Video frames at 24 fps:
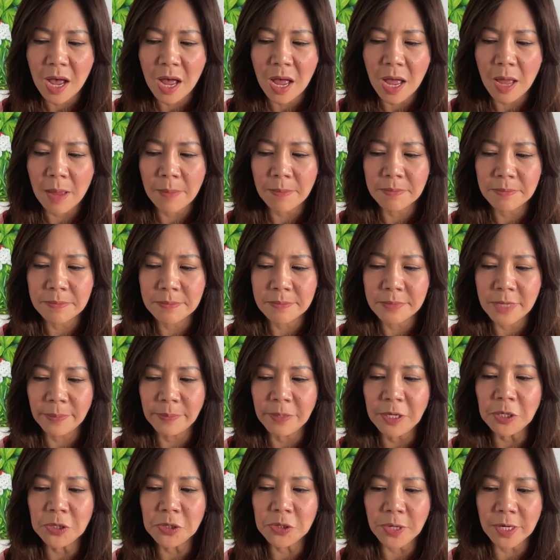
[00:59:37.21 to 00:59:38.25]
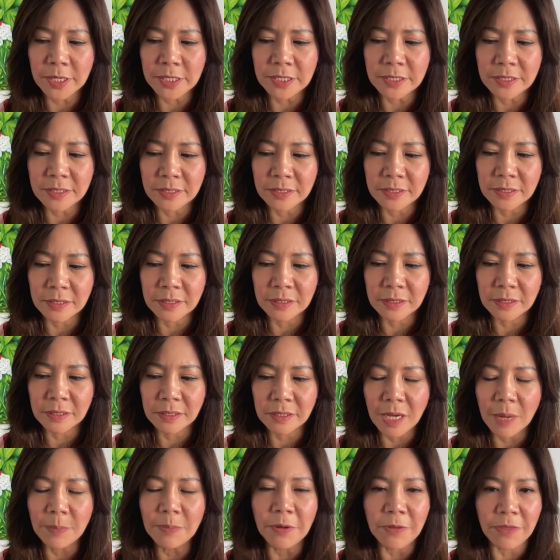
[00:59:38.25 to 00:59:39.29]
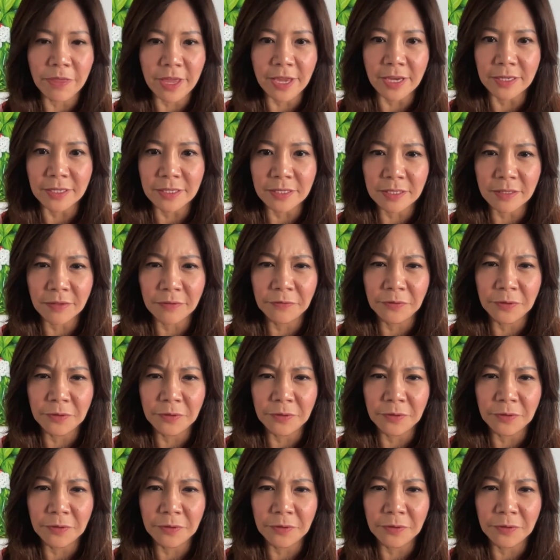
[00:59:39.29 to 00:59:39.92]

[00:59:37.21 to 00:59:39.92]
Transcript: Um, let me address a couple of things.